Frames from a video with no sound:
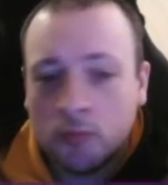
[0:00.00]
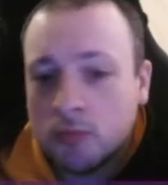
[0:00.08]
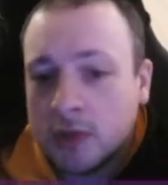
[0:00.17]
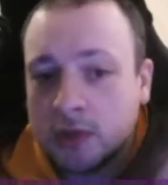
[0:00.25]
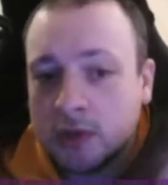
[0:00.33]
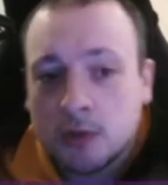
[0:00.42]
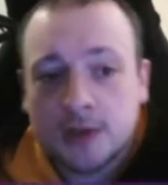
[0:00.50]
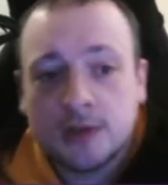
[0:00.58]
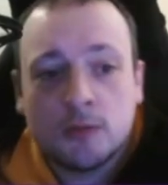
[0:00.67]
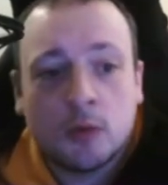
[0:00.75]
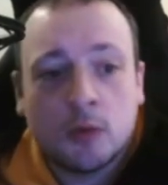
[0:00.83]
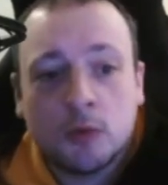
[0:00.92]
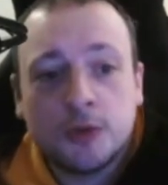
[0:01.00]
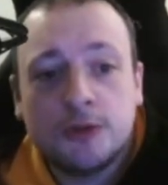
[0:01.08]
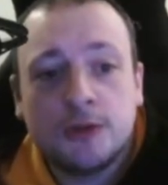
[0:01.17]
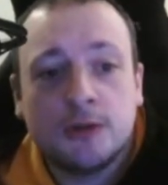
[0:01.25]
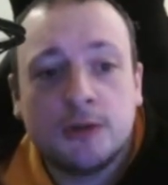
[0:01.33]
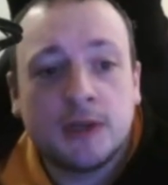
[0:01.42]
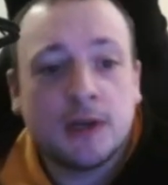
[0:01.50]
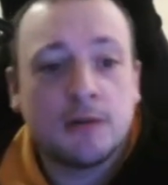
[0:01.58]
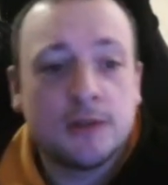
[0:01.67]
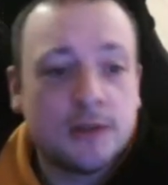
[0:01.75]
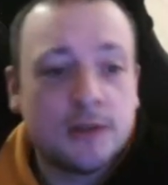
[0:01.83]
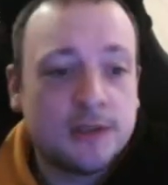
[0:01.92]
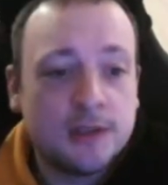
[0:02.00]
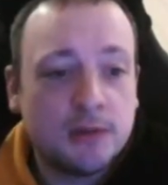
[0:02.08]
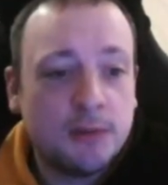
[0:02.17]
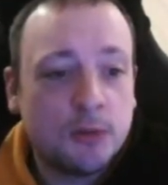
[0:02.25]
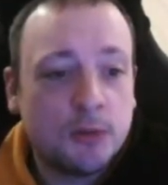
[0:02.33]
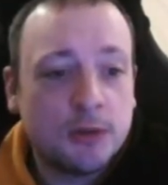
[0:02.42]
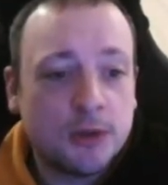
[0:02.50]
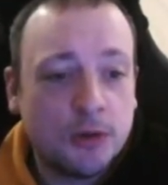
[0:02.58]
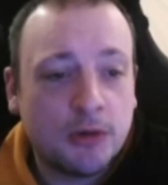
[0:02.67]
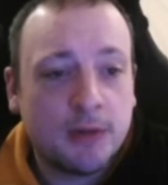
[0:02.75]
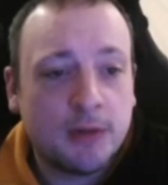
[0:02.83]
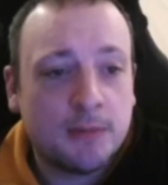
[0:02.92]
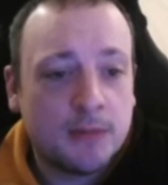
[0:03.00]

a question: what would you do? Encourage and listen to him, or ignore him?